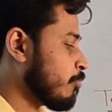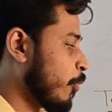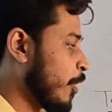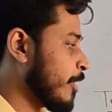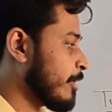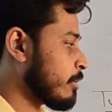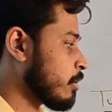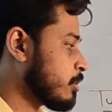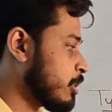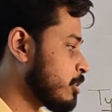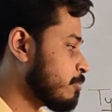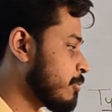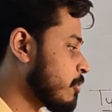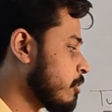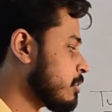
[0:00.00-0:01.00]
pointer
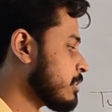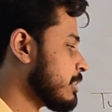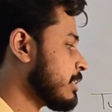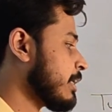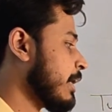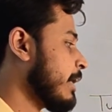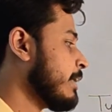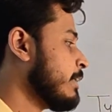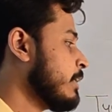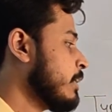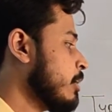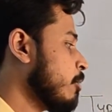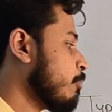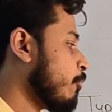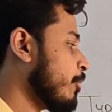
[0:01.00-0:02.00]
just because it can
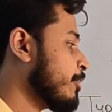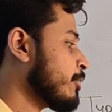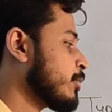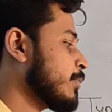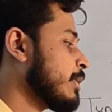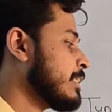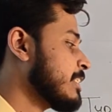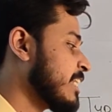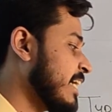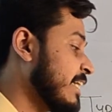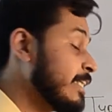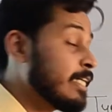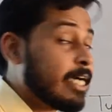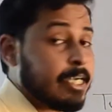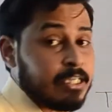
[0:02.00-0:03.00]
point towards
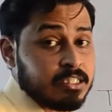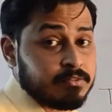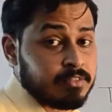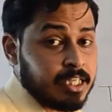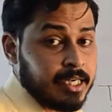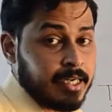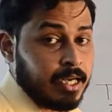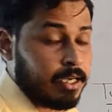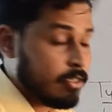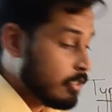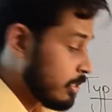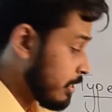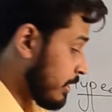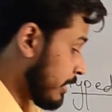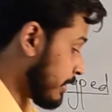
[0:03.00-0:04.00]
any kind of data.
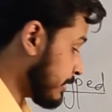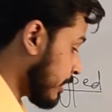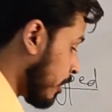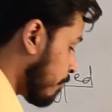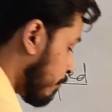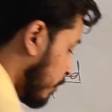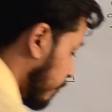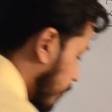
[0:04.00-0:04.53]
Example